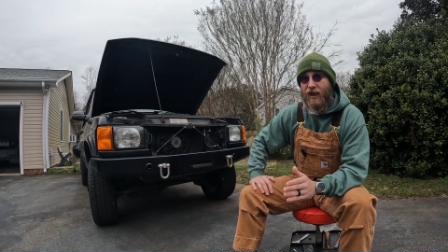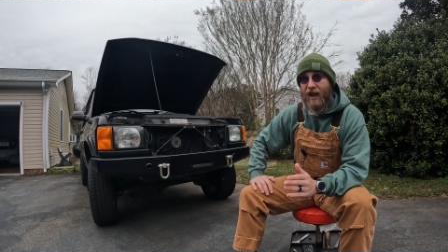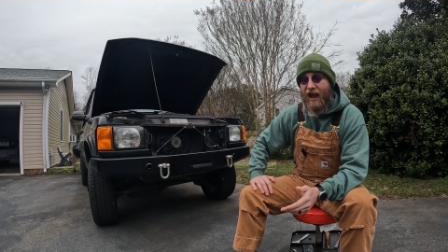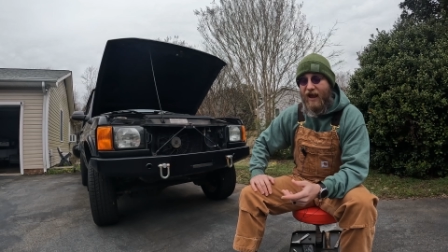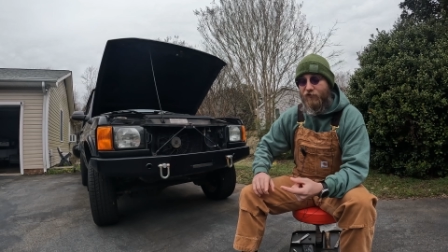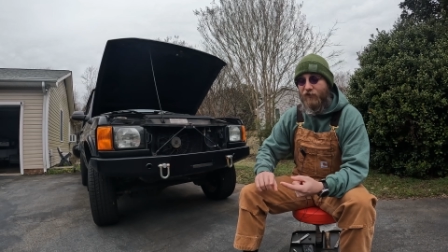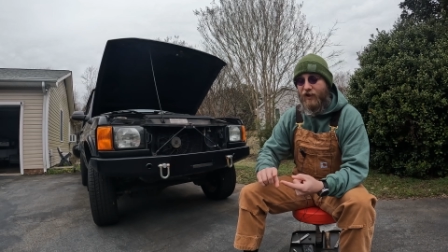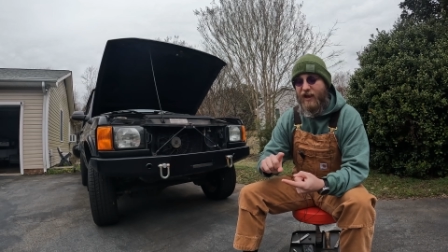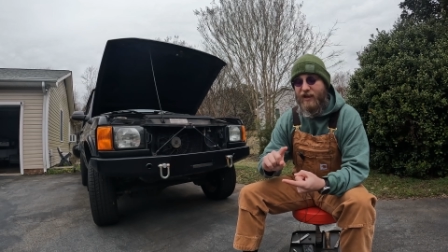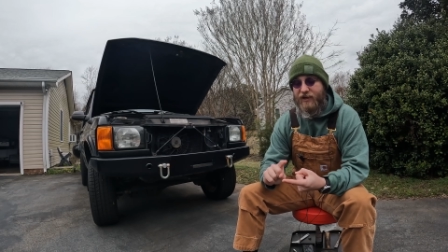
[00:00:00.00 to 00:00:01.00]
have
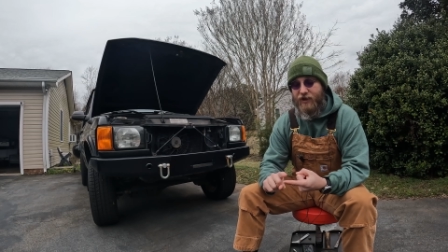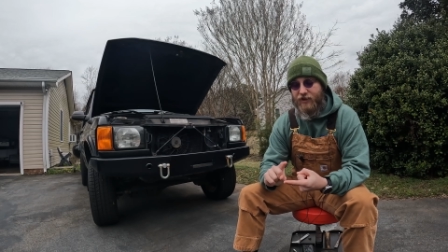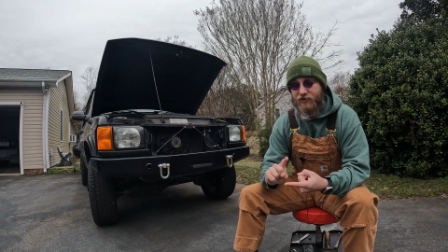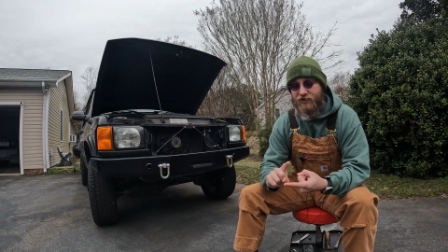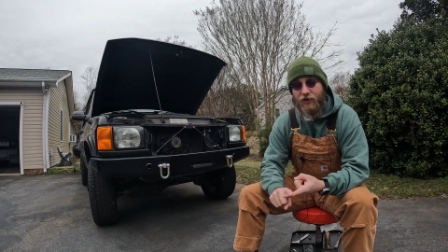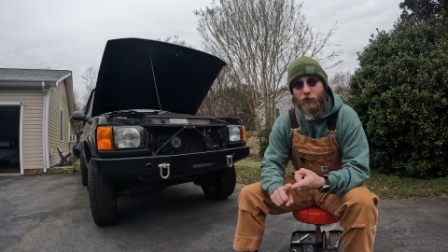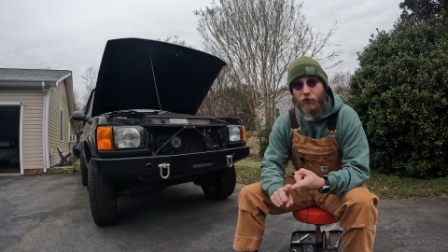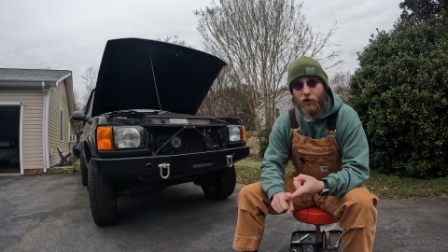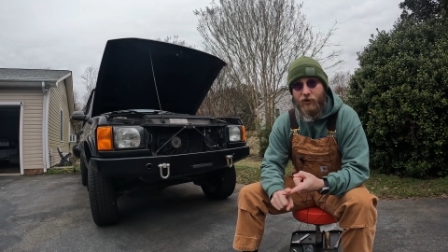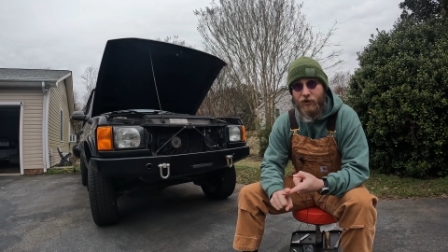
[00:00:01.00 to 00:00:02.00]
a center
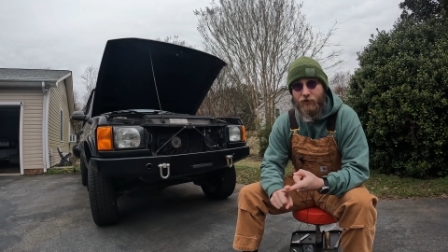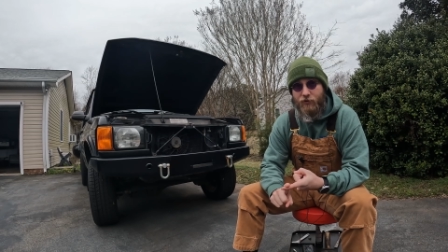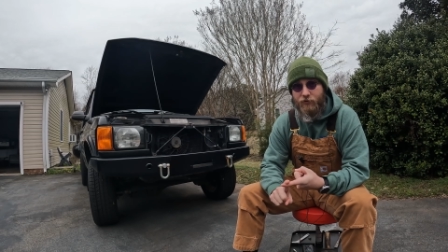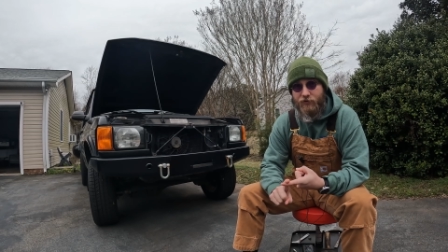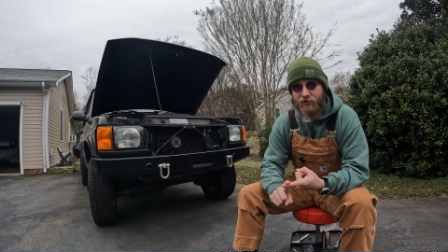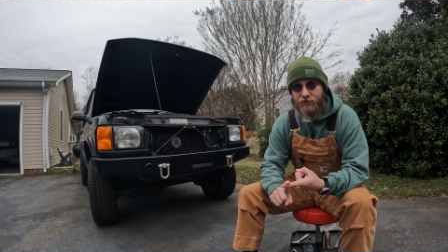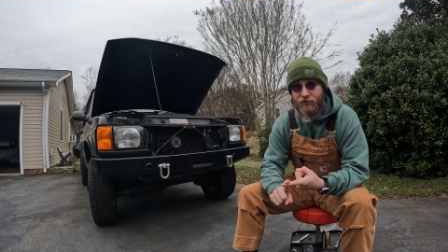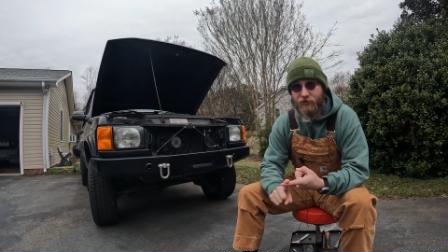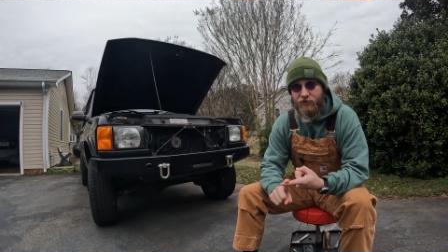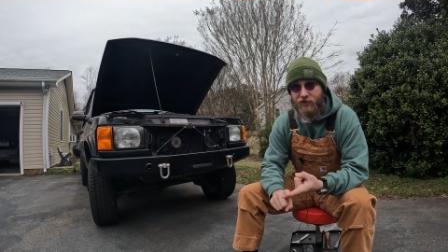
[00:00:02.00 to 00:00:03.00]
locking
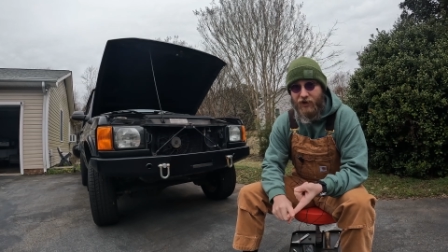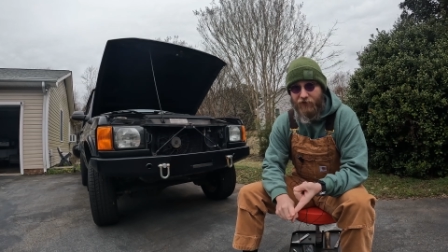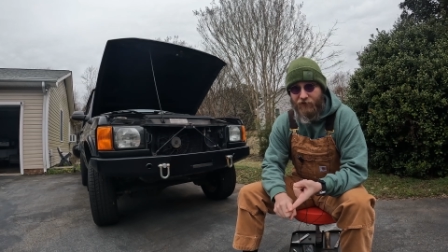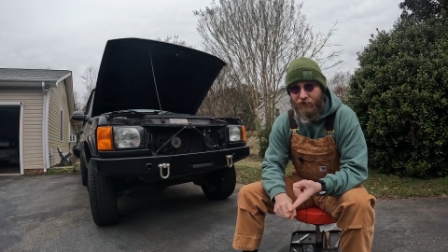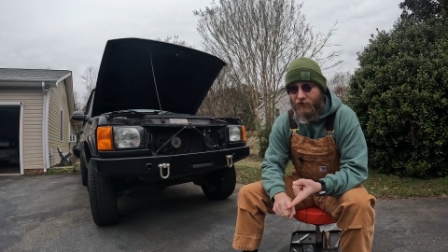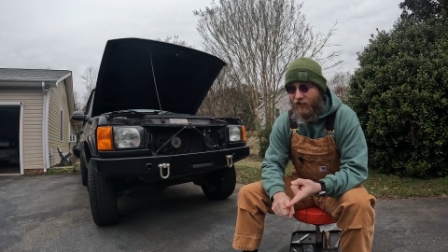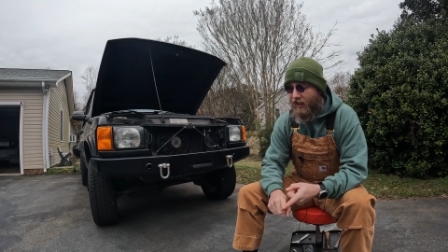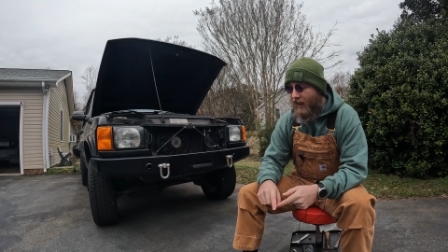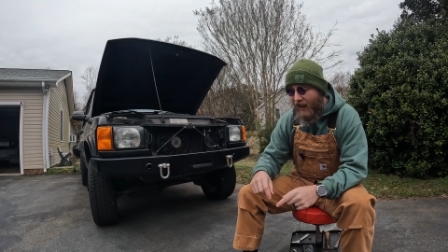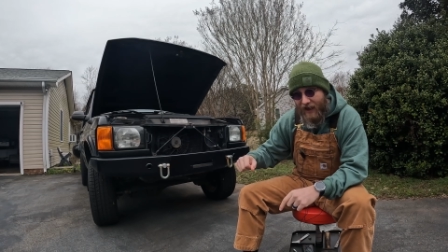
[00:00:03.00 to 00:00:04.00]
diff
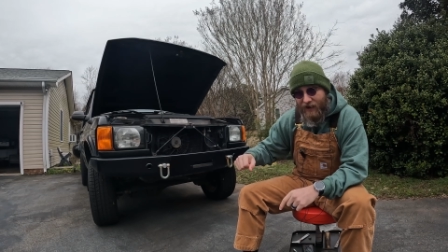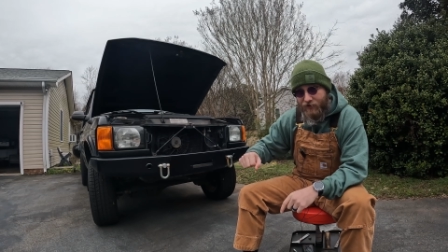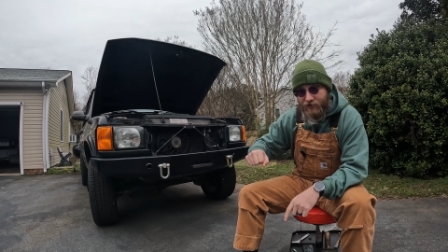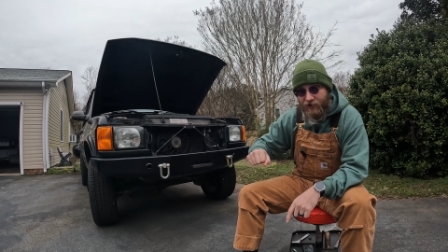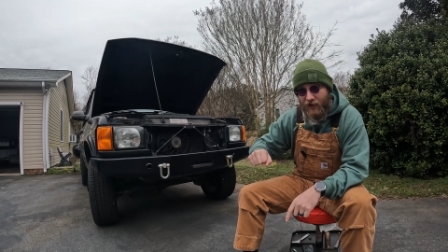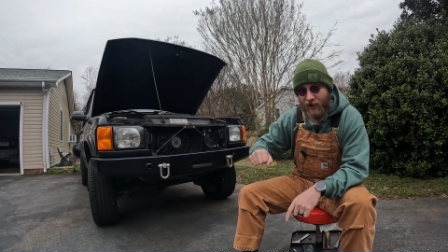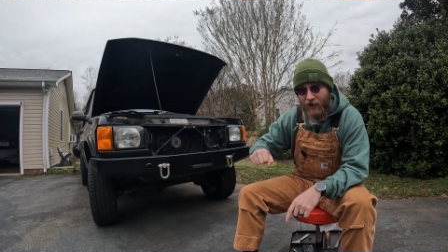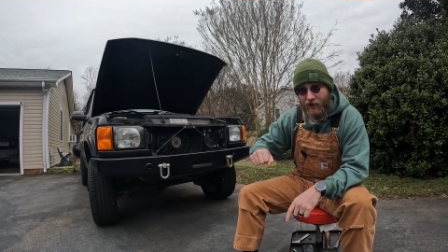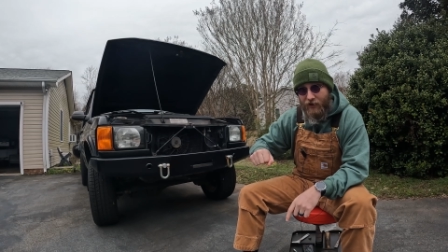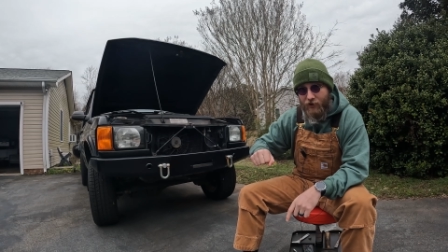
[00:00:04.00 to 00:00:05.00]
and
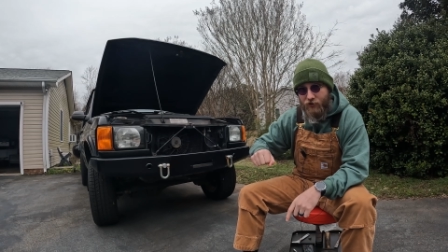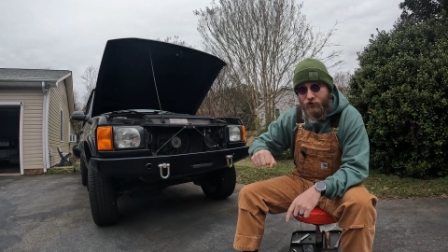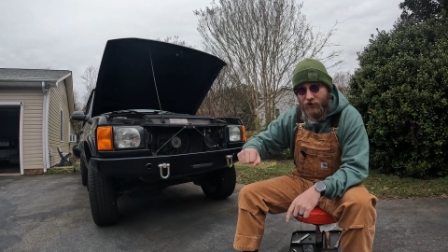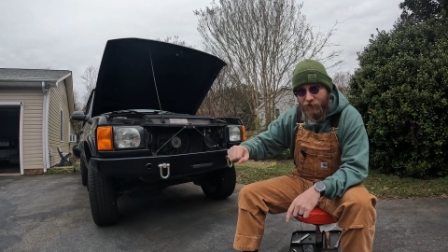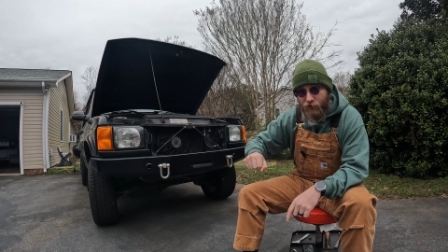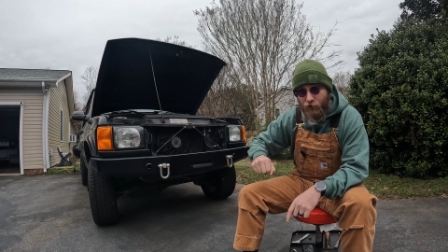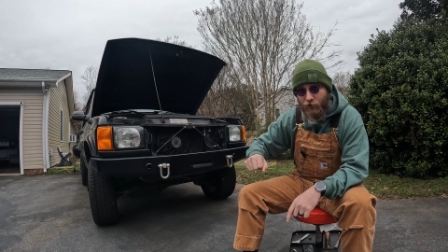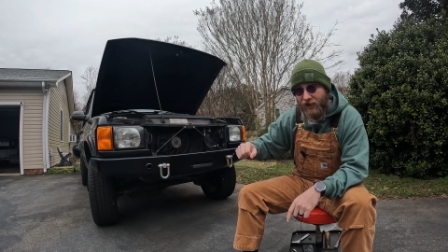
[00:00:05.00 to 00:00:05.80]
a shifter